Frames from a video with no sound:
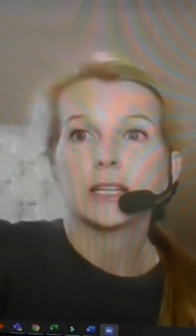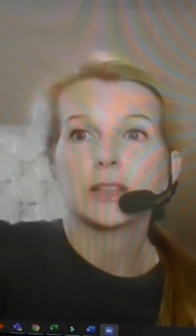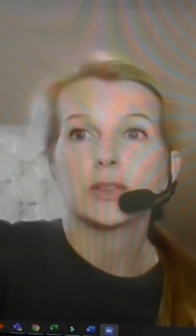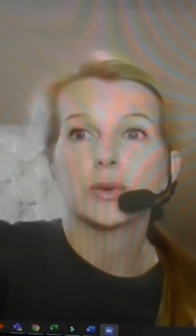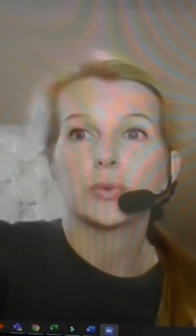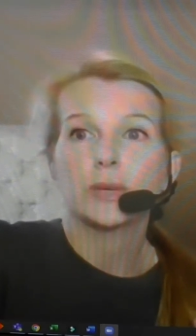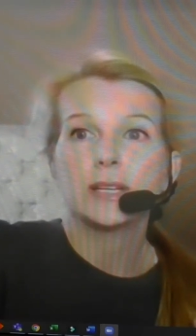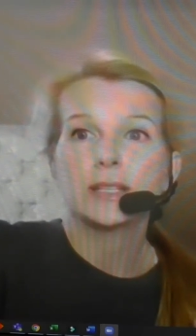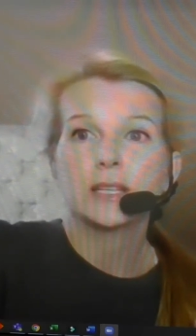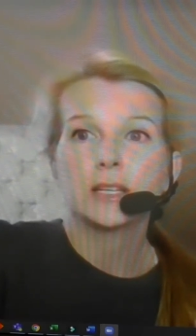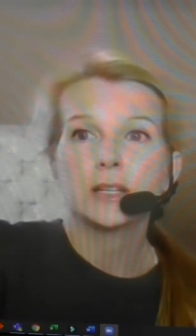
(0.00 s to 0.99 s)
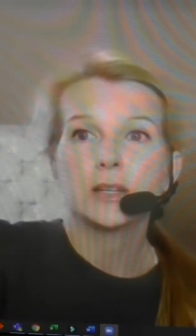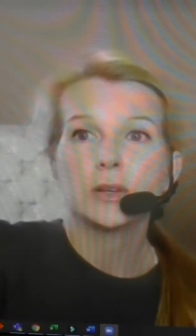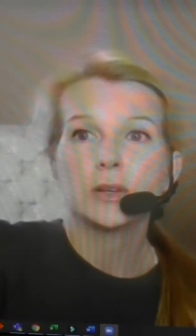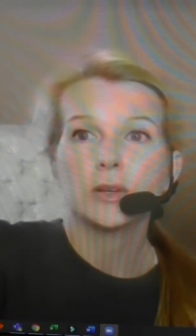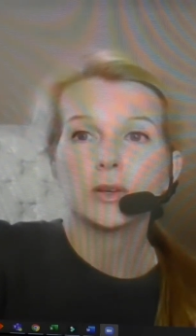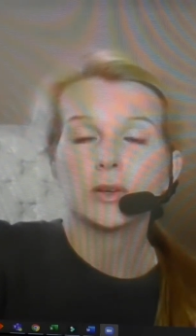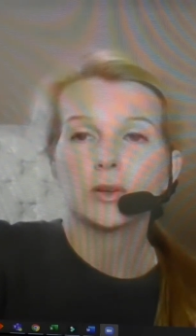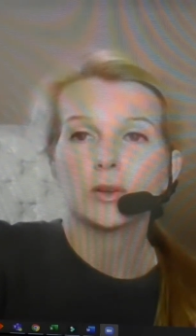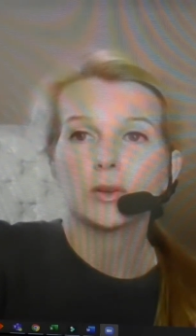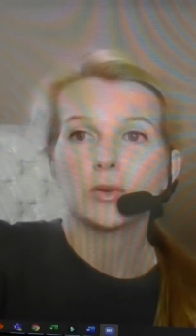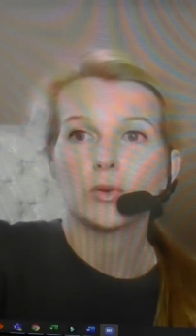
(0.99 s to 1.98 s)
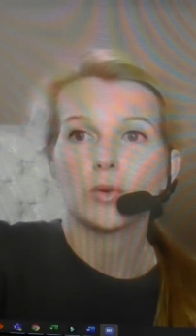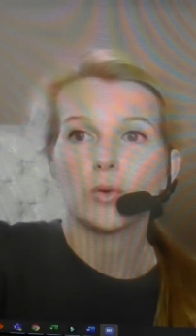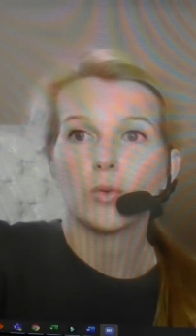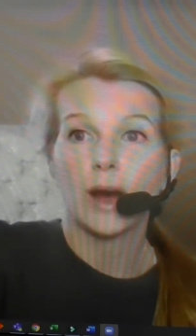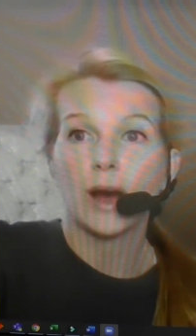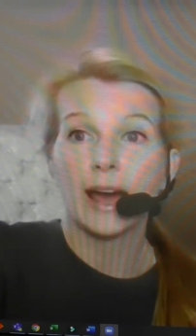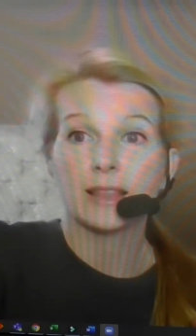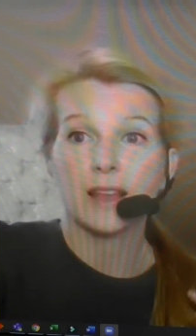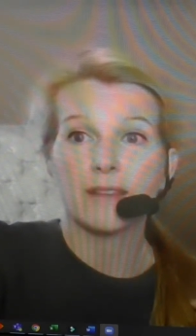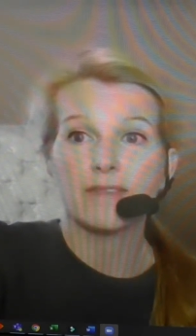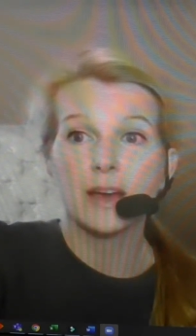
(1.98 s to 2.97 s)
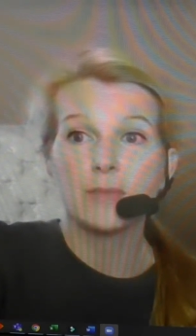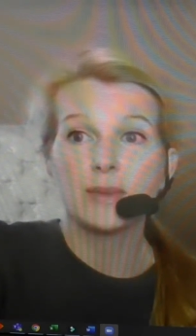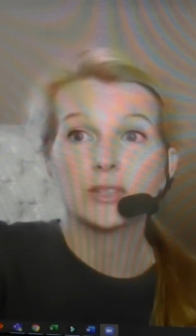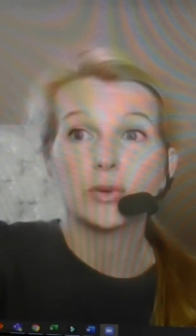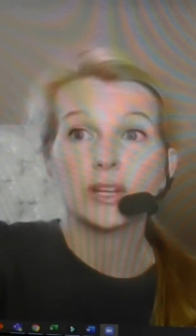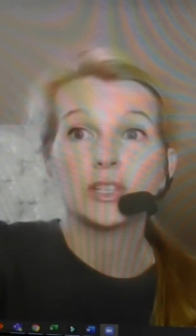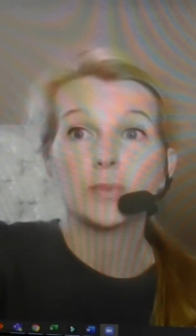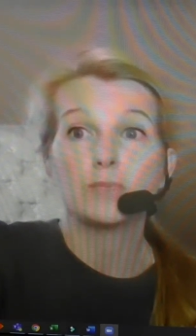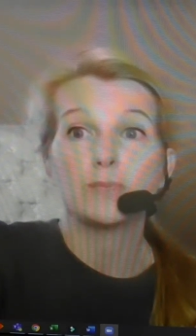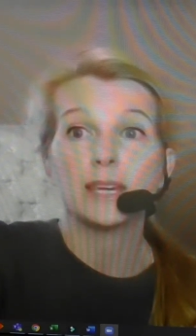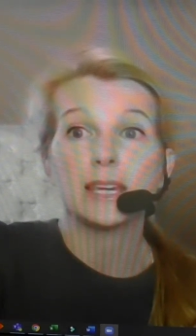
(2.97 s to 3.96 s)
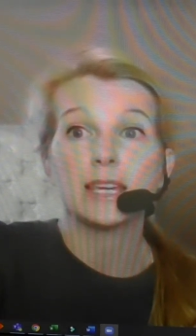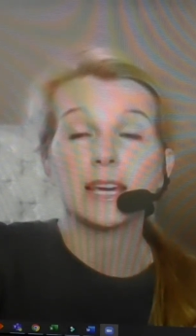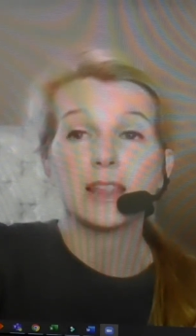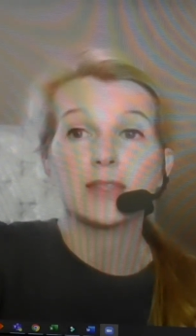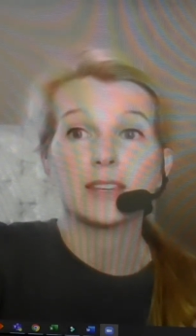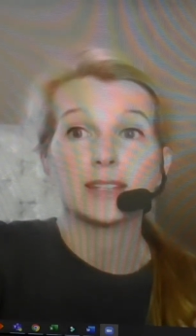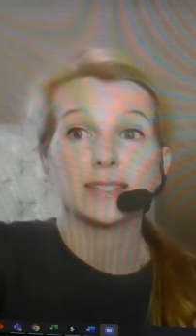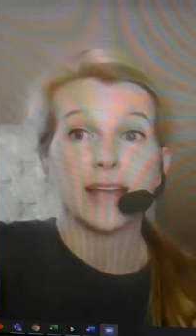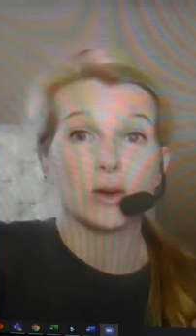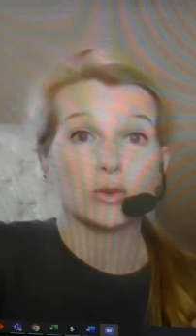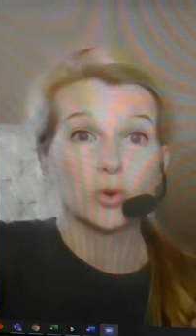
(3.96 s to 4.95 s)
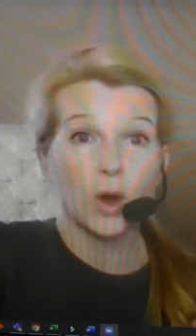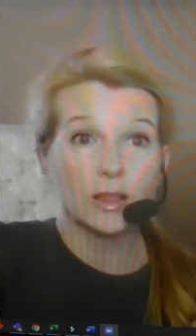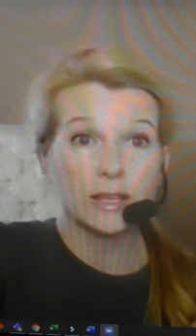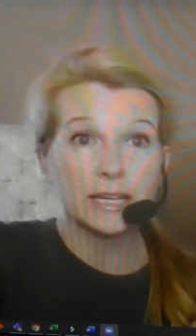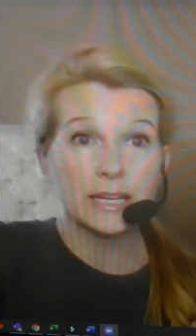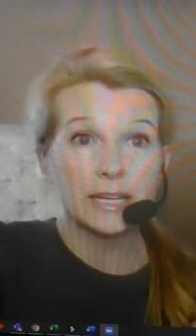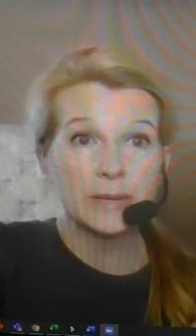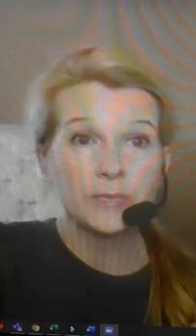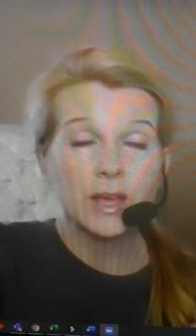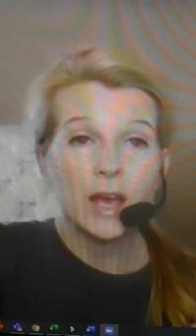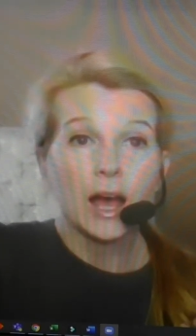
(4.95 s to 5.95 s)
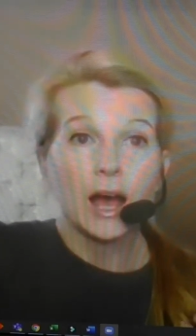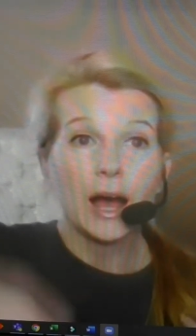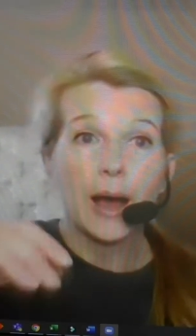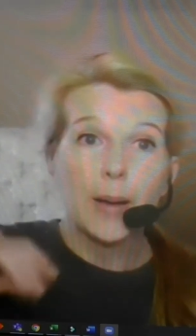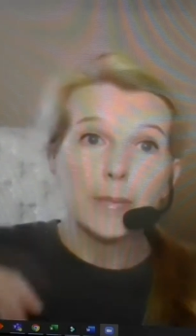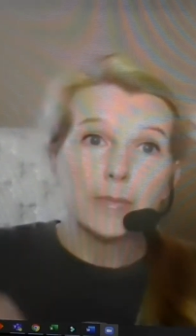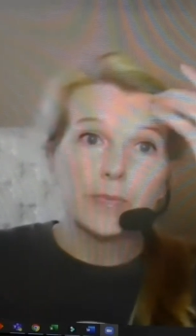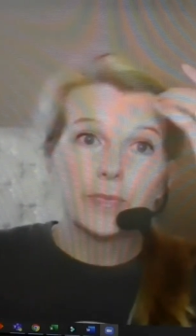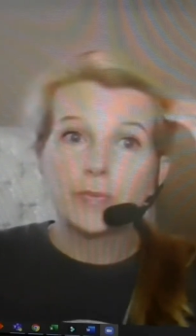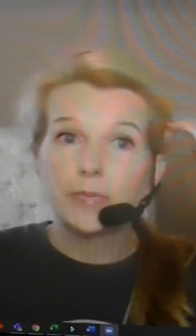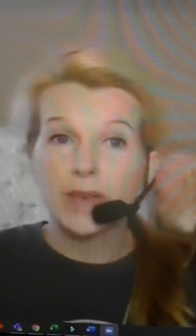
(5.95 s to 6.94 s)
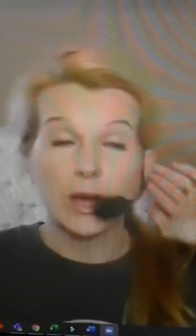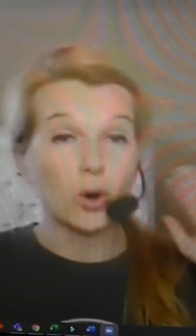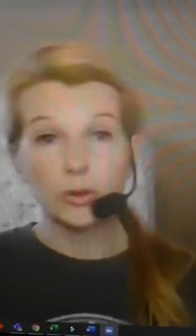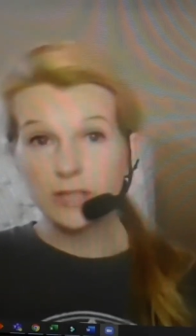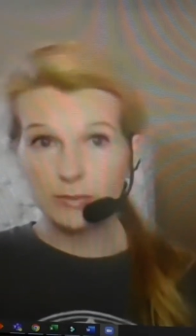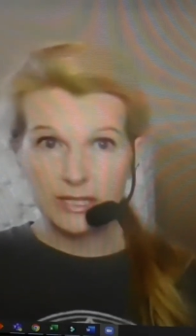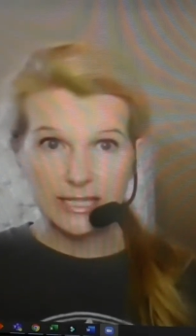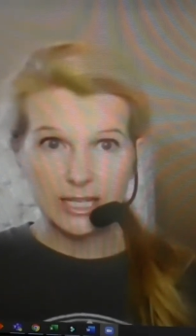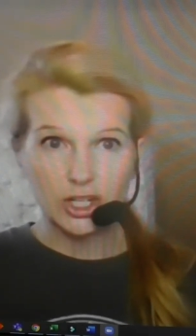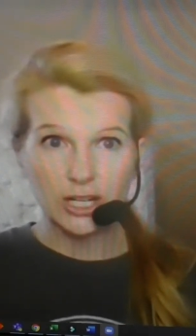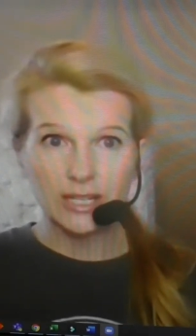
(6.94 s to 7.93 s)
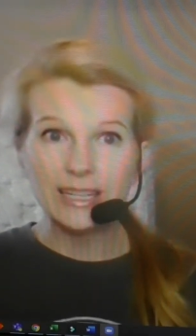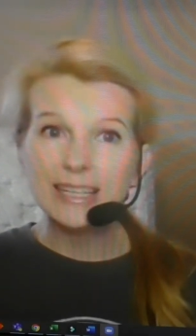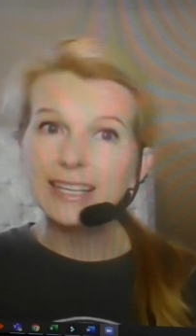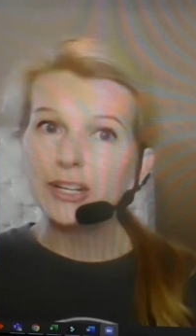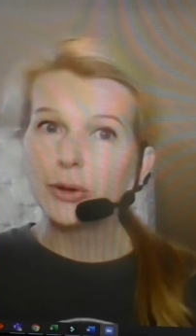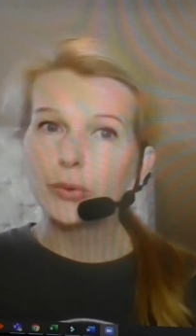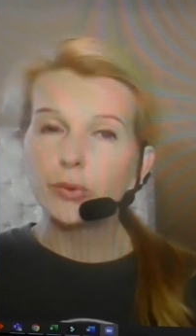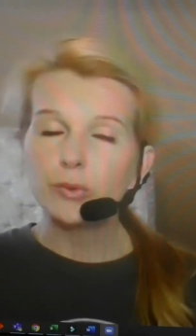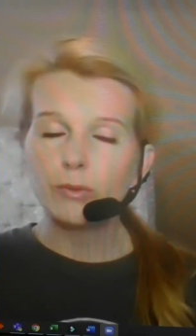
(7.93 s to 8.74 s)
the reason why I love them is going to be the sound quality. They hold up to teaching. You know,